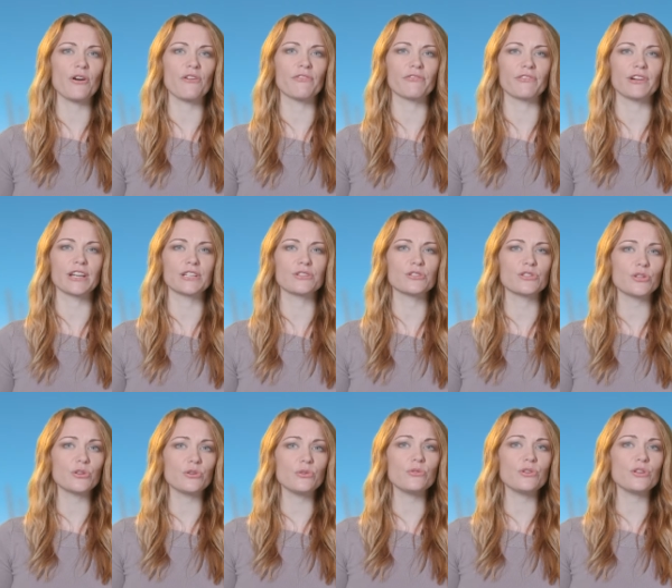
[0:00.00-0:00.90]
offering
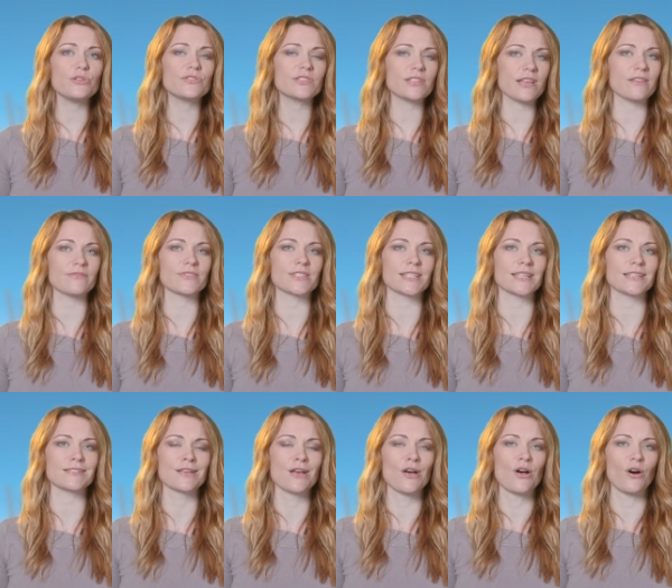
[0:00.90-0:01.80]
two new
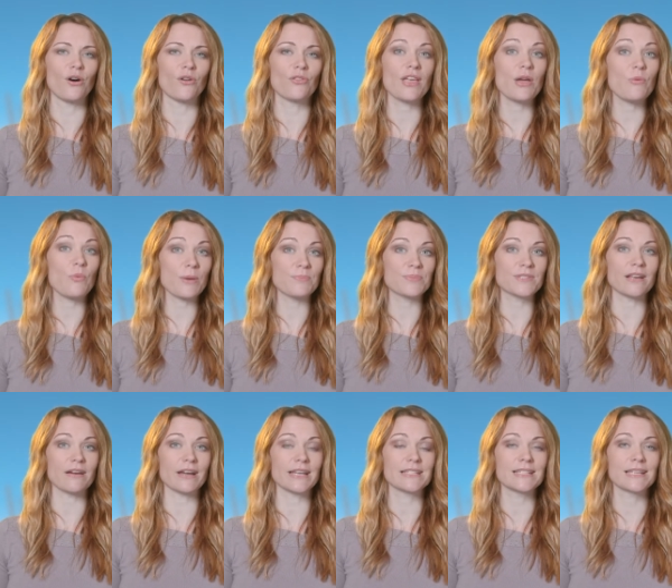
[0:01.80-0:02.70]
services on their
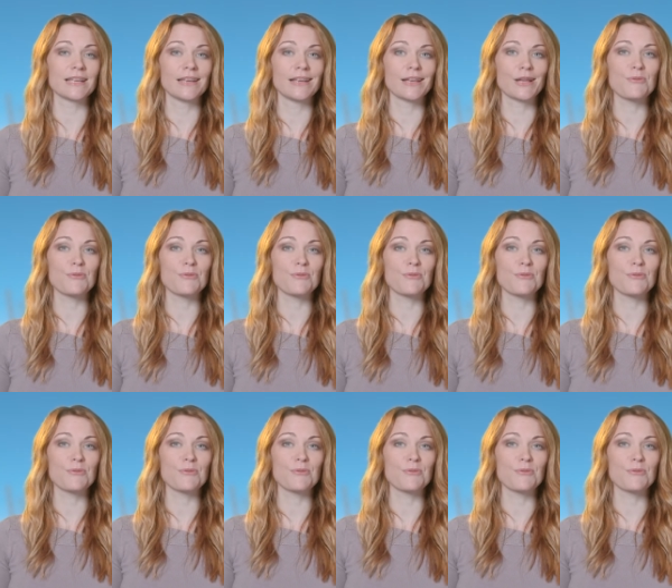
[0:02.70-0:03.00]
website,